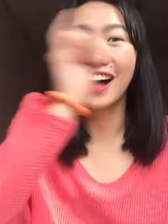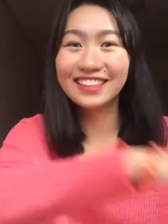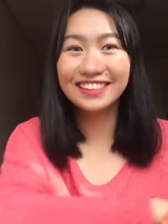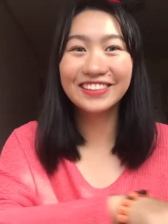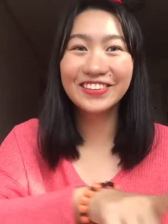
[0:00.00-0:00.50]

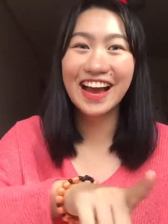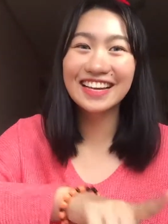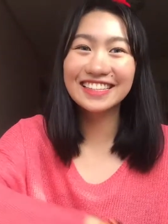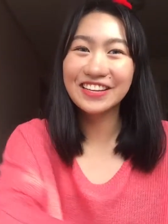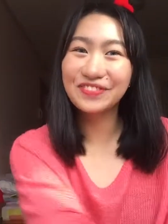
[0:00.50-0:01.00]
I'll see you
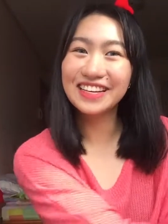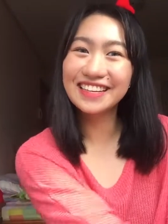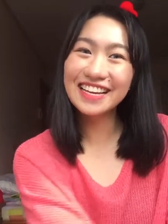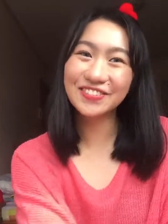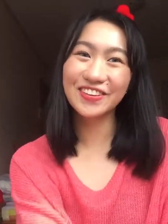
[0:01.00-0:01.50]
guys in my
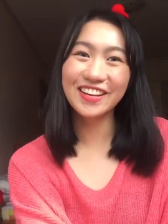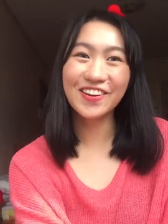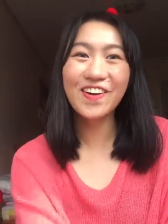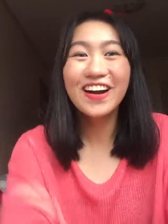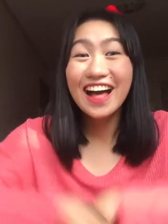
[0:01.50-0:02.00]
next video.